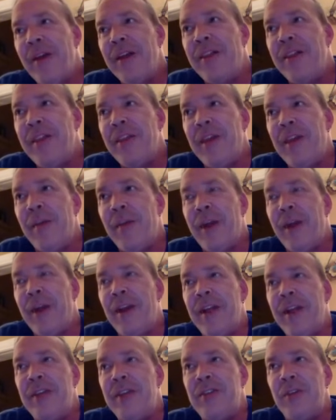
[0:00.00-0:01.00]
think about an
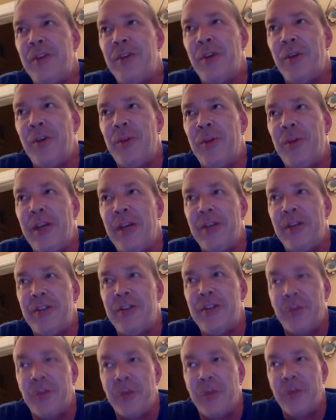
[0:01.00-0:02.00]
Eastern European
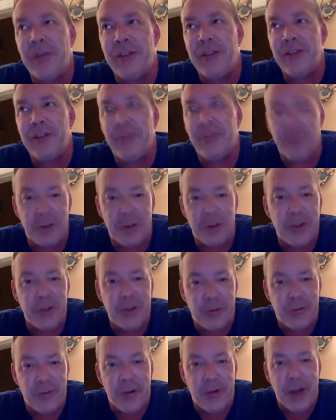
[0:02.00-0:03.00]
surrealist version
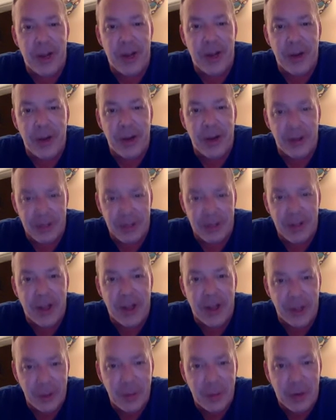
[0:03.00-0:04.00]
of Frank O'Hara's
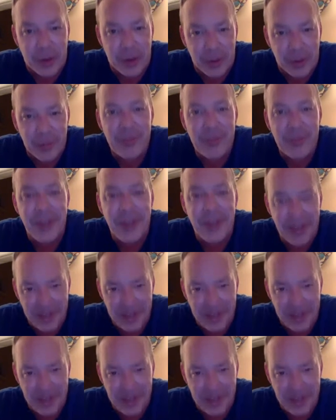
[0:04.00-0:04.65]
lunch poems.